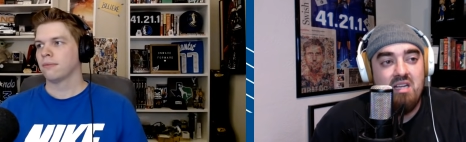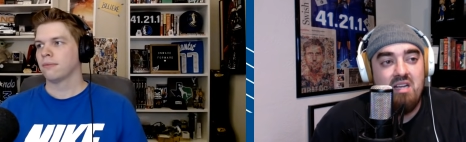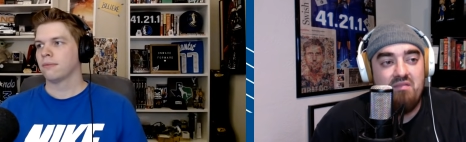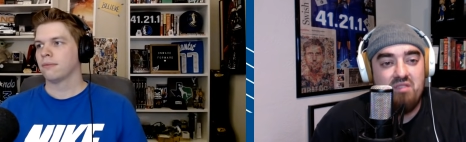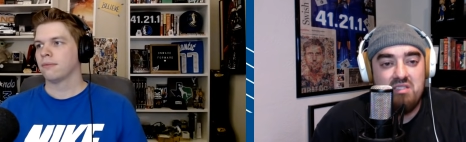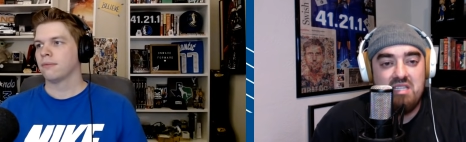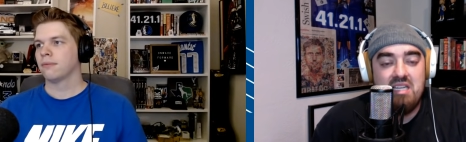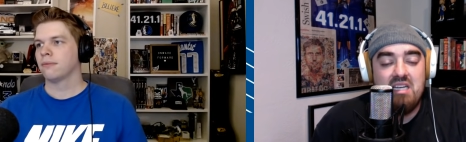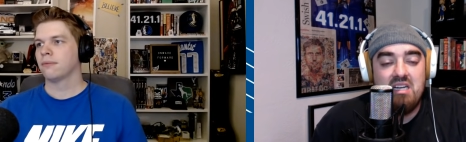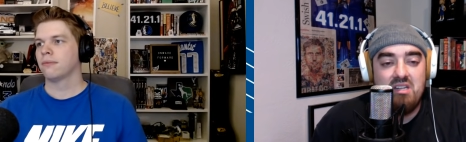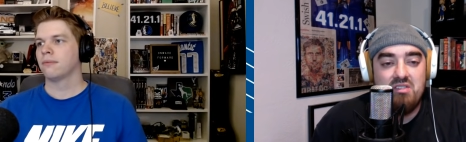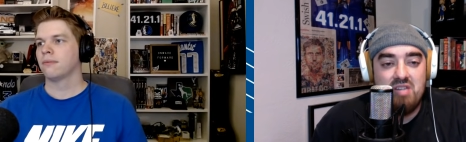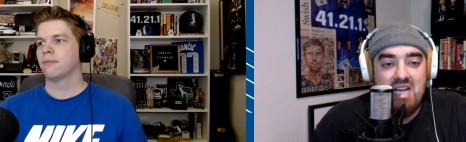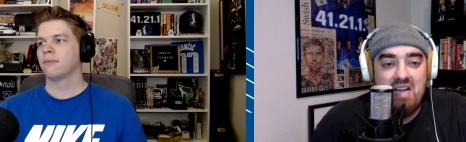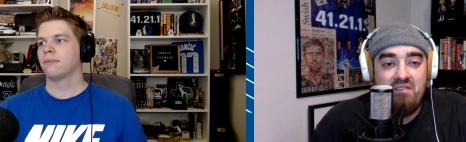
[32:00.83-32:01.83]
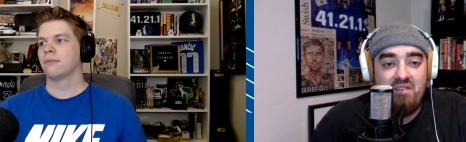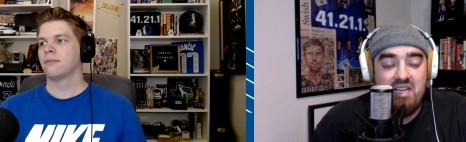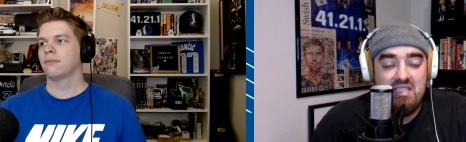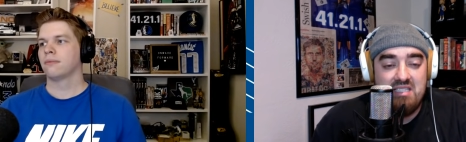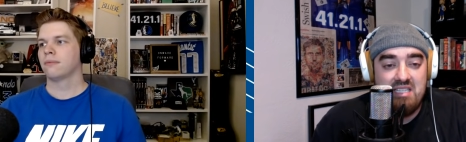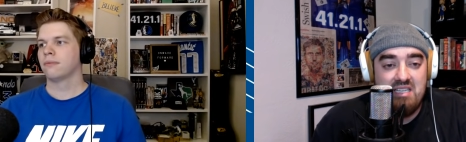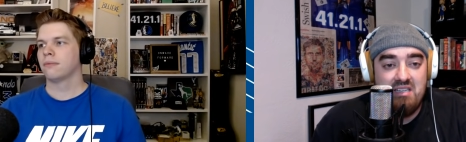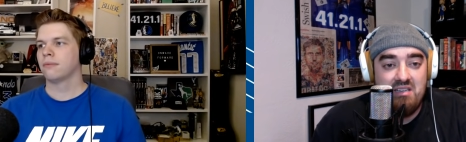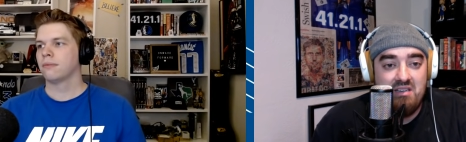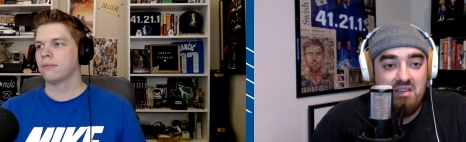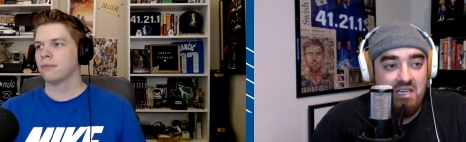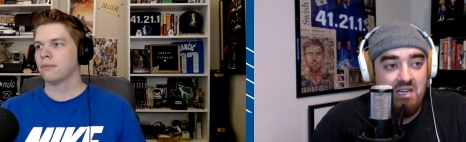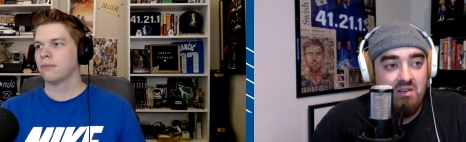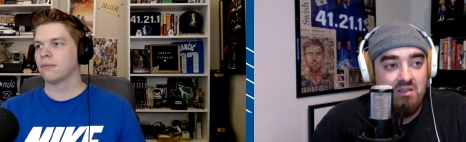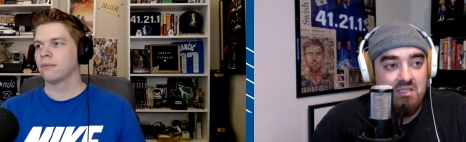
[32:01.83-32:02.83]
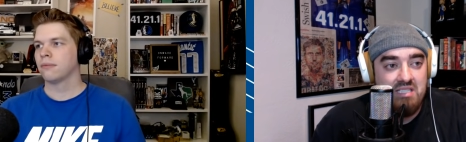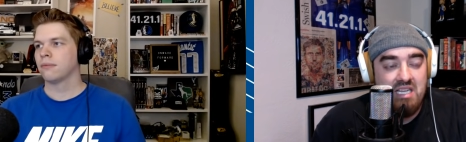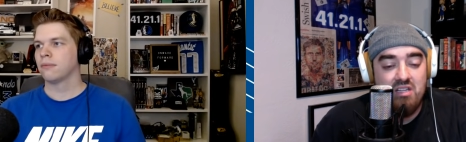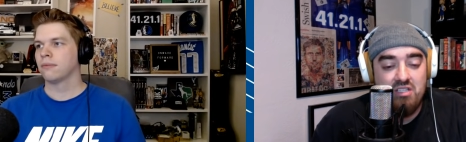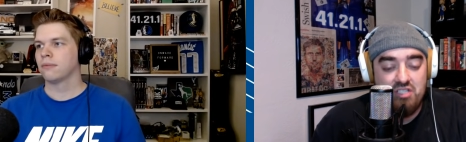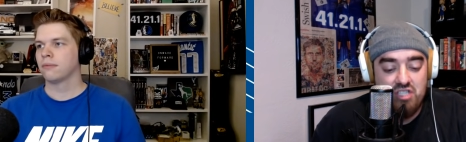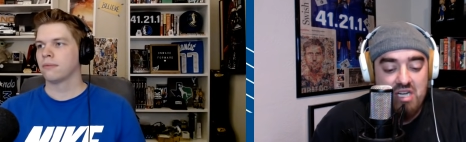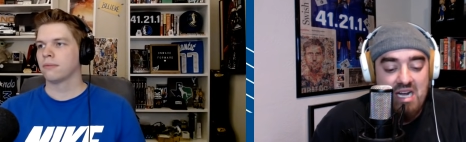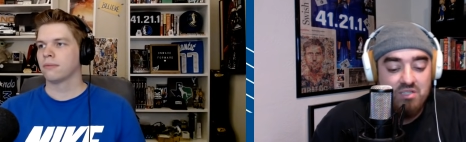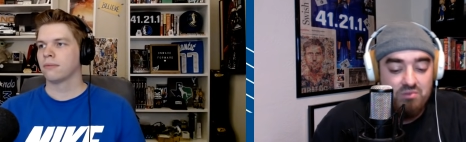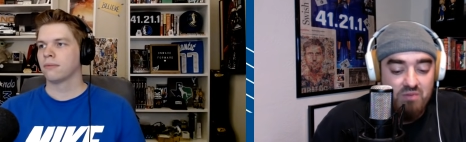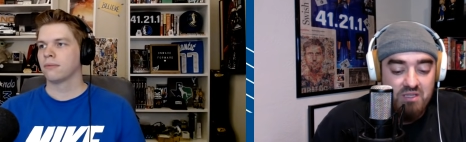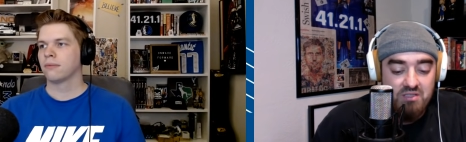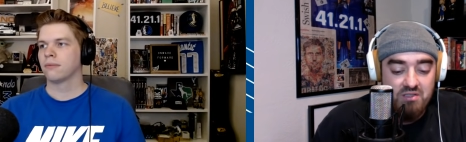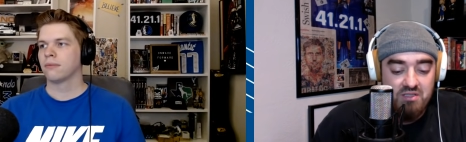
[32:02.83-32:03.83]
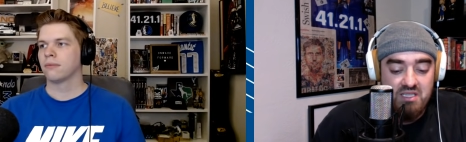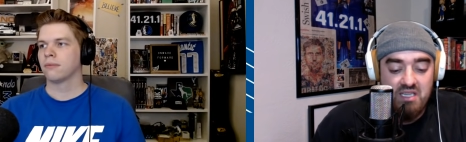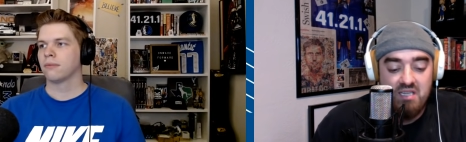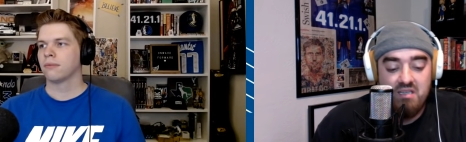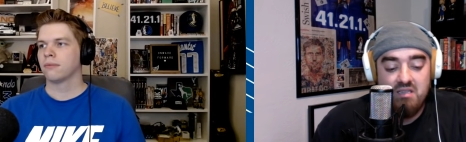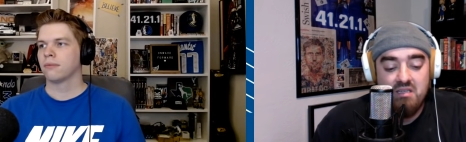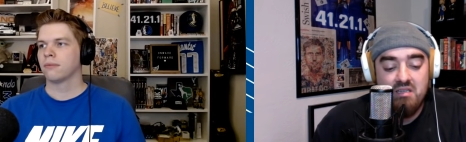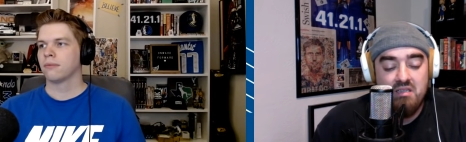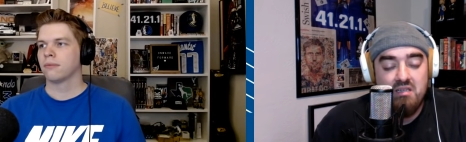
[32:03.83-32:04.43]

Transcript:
Speaker 1: If they're sitting there on draft night, sitting there, you know, telling Josh Richardson,